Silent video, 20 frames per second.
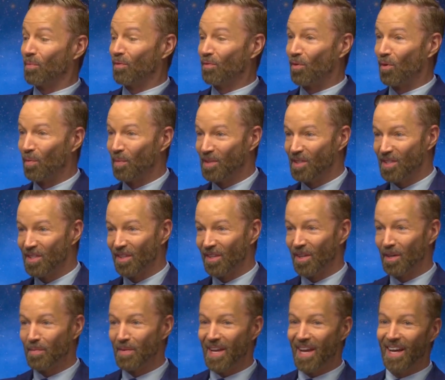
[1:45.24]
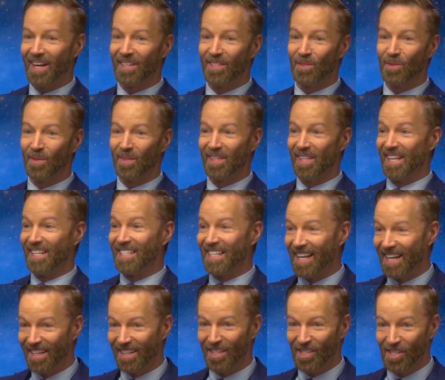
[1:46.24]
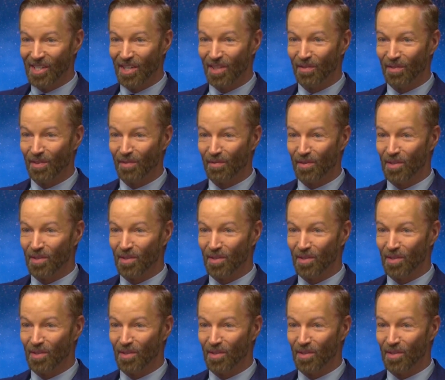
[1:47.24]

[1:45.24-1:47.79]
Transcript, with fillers: performance that are going to be added to it, and then getting to see it for the